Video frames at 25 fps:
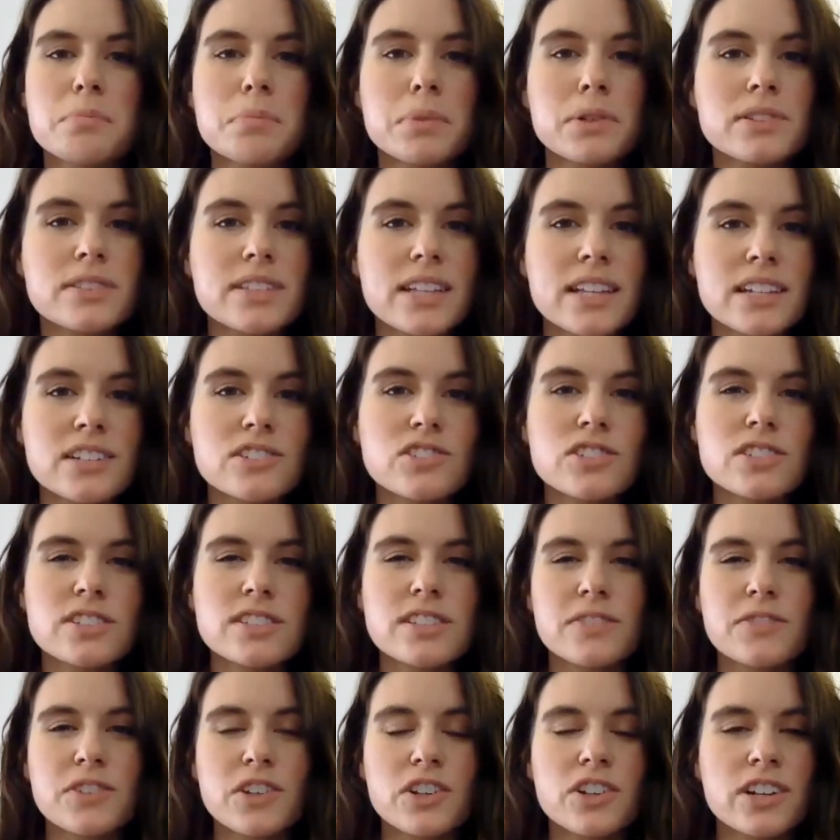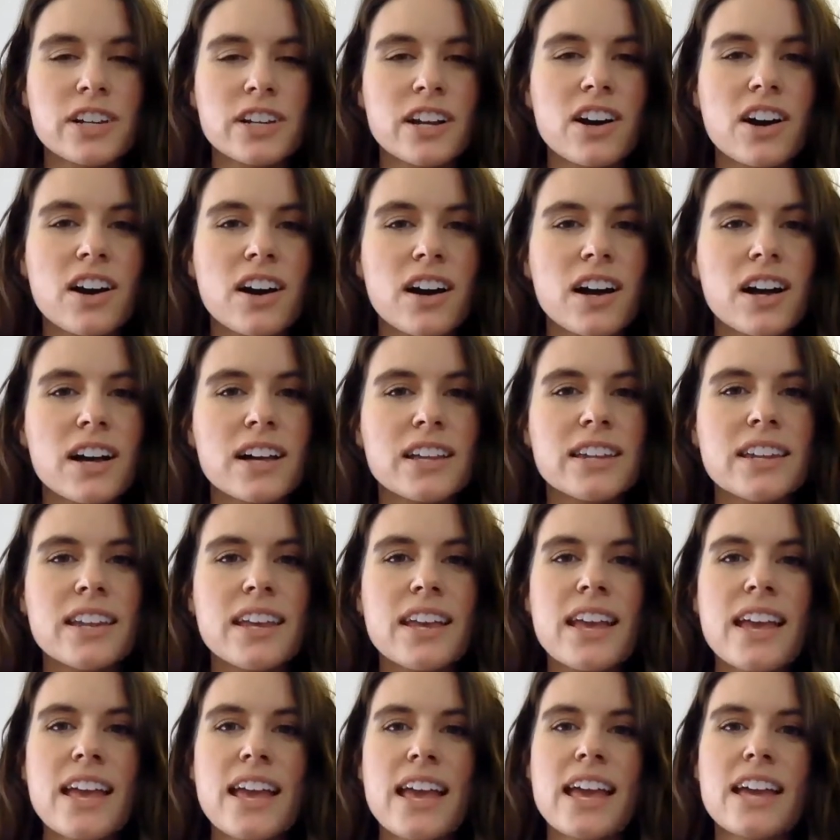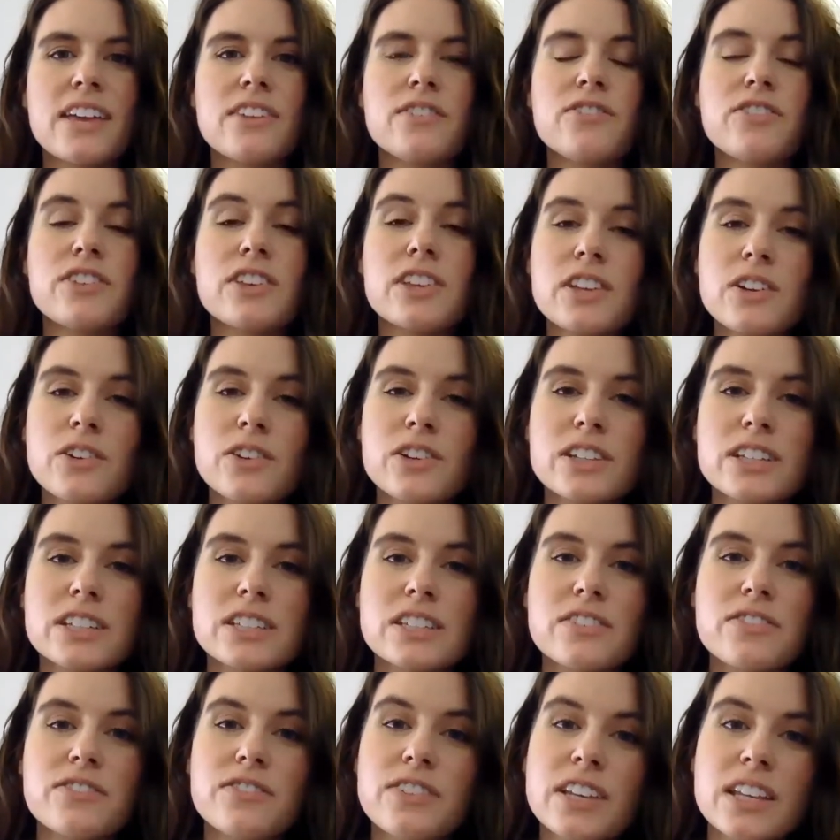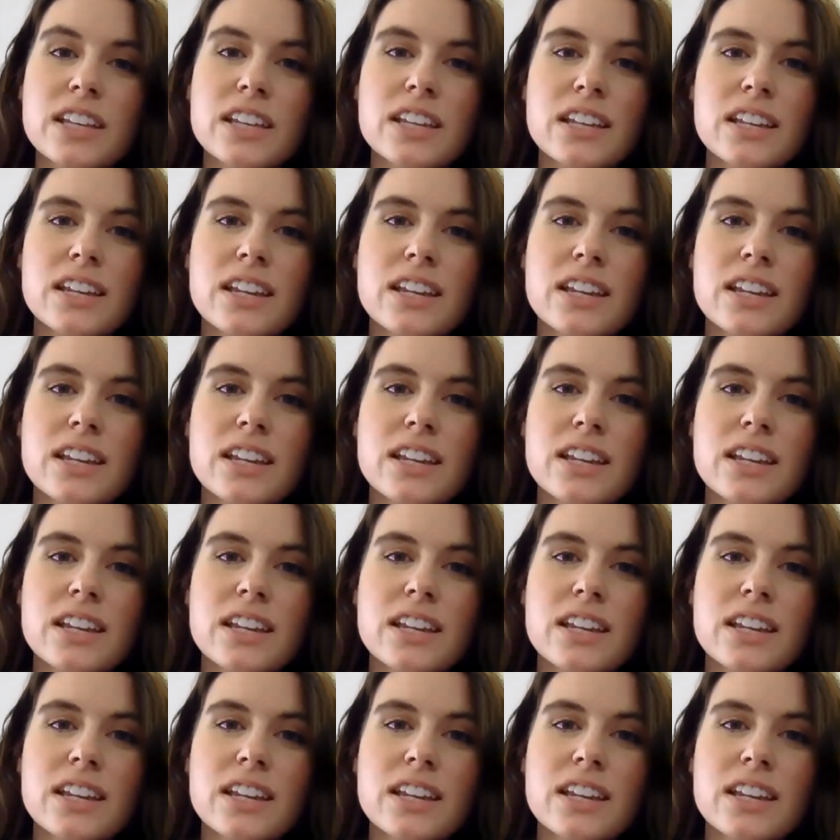percentages if you're in con and feeling really defeated.